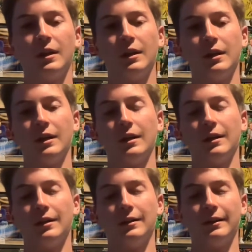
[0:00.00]

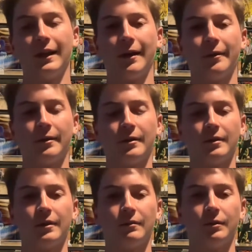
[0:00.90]
now they're
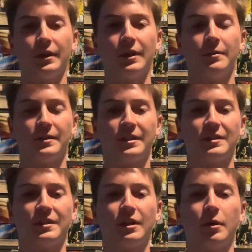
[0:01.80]
really in a
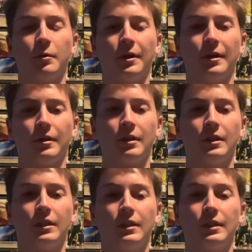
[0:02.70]
position though where
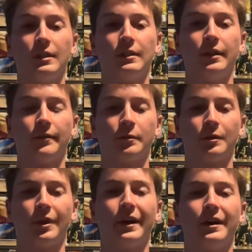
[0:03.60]
you have to
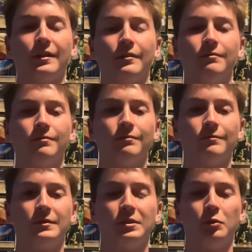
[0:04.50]
rely on
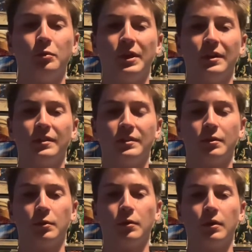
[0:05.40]
two bigs
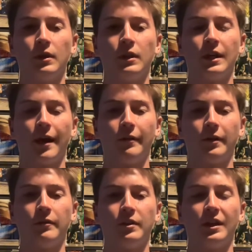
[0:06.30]
who haven't
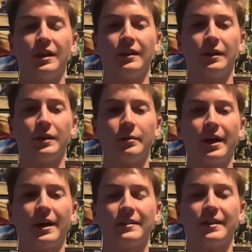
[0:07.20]
given you anything in the
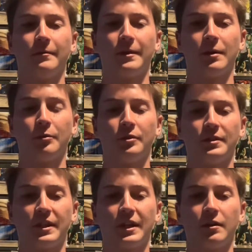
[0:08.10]
past. Dom Campbell is a
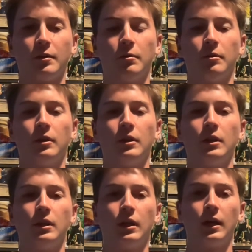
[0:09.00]
guy who
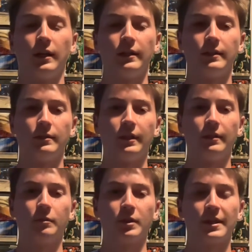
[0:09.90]
I
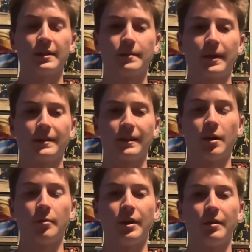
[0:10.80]
didn't really expect to
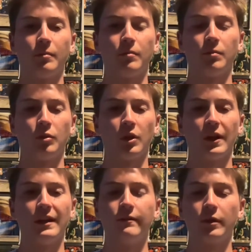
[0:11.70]
come in and
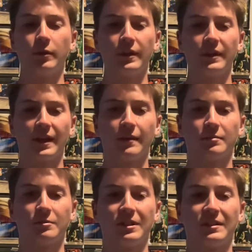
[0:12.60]
play, even though he does
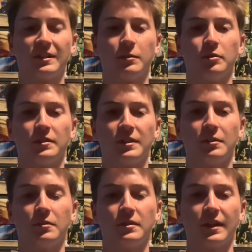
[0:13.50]
some translatable
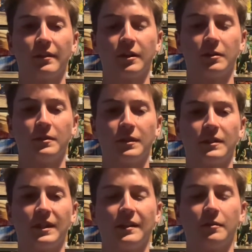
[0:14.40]
skills. I thought he was going to
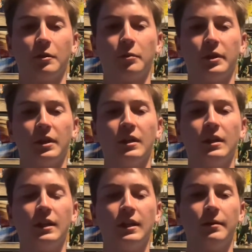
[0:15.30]
take a little bit.
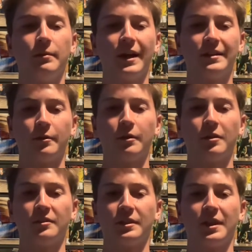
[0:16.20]
Matt Zone
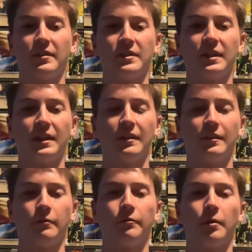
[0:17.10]
also, you haven't seen
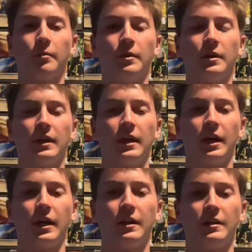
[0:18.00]
anything from,
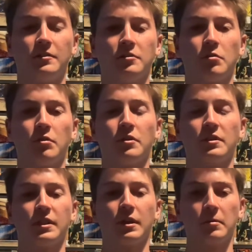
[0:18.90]
and he's a junior.
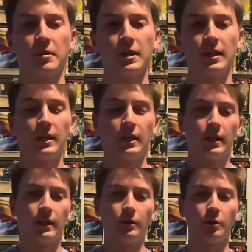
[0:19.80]
So
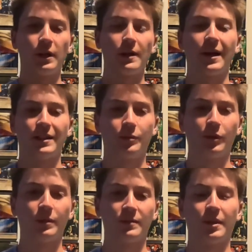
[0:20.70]
Notre Dame hasn't put
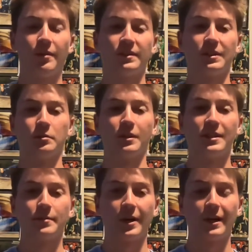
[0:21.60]
themselves in a great
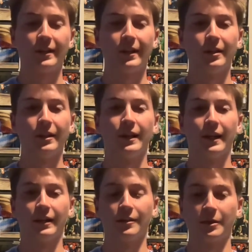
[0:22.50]
spot there,
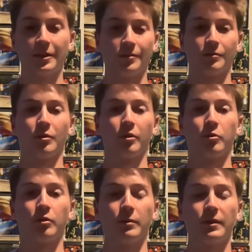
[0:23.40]
and it's because of a
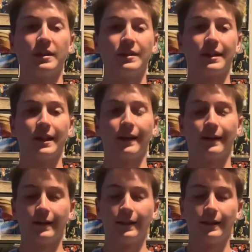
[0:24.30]
recruiting miss that
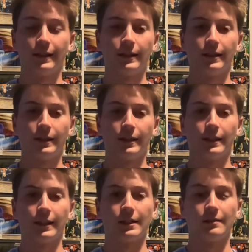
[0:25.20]

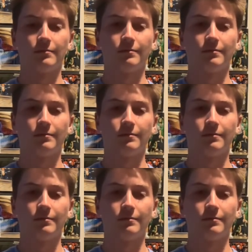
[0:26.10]
they